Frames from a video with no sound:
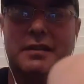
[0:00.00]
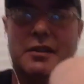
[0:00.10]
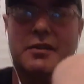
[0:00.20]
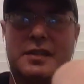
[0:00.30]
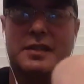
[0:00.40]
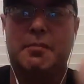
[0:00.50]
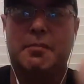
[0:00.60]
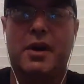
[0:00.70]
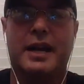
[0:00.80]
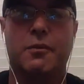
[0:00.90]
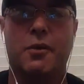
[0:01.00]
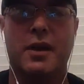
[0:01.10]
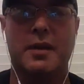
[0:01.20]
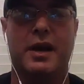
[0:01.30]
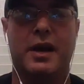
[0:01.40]
you know, it's that black and
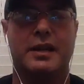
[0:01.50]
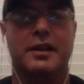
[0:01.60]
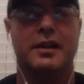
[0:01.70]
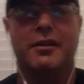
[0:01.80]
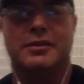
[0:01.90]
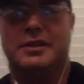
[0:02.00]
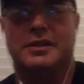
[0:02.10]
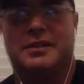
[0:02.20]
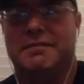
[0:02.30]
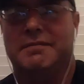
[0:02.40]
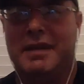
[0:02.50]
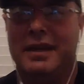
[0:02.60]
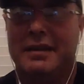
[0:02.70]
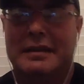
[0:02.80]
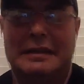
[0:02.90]
white, black and yellow is just,
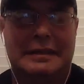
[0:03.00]
man,